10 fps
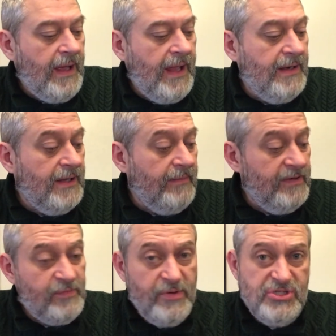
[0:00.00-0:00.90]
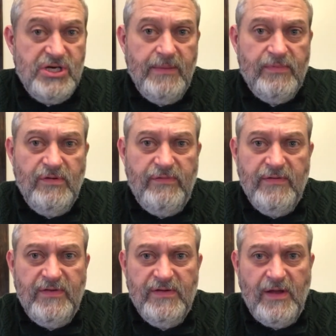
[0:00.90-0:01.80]
And it's pretty cheap.
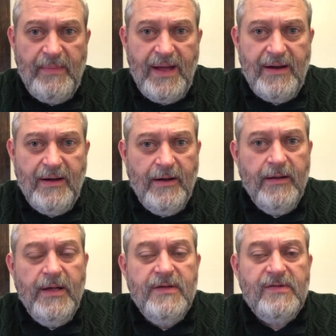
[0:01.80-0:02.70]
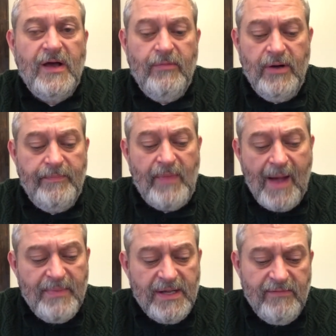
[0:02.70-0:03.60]
$2.50 is not bad at all. So
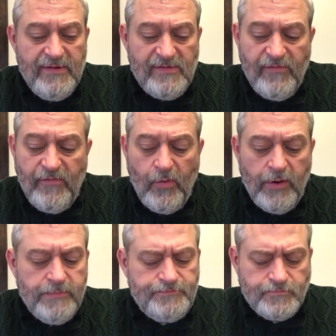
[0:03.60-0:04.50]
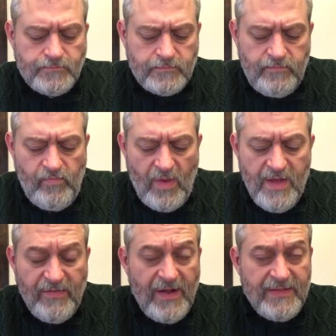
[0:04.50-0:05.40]
I'm going to give this a 4.
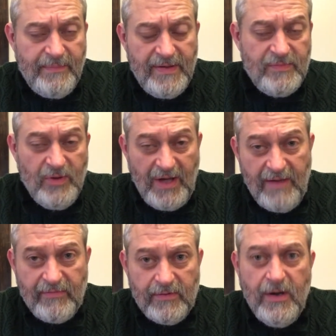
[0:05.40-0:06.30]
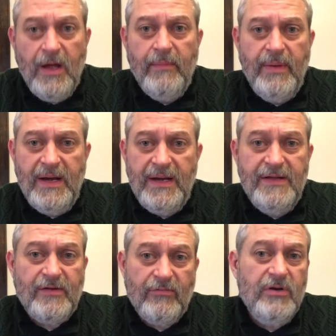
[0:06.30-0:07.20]
It's like the best meal ever, but it
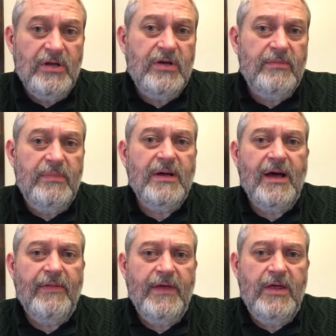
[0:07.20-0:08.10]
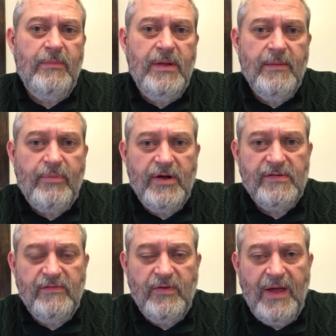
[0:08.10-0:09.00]
is a really good meal. I think you'd be
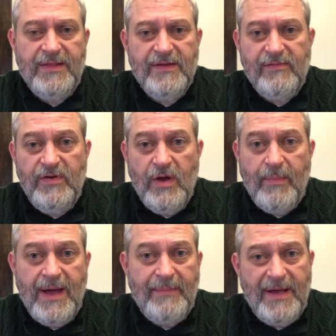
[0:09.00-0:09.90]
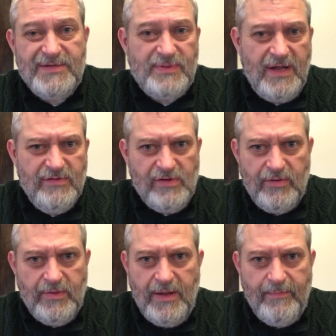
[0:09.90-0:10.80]
impressed if you ate this, if you don't mind mashed potatoes
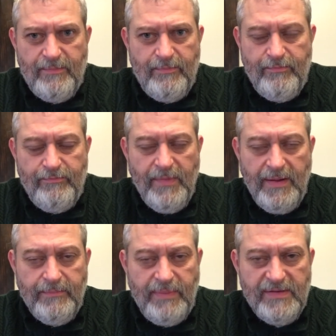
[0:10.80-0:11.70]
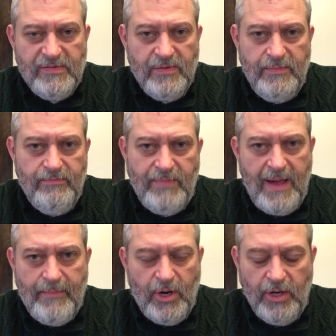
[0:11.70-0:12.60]
and basically
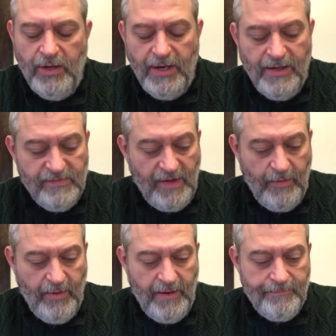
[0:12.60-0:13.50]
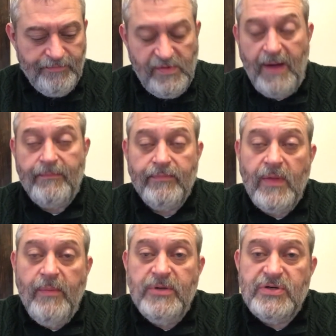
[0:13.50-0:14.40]
hamburger. So yeah,
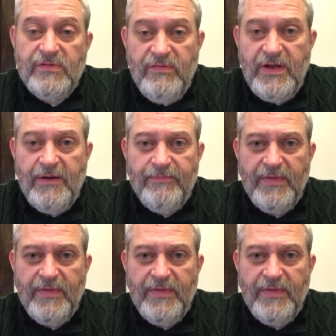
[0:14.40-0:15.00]
hope you enjoyed this video.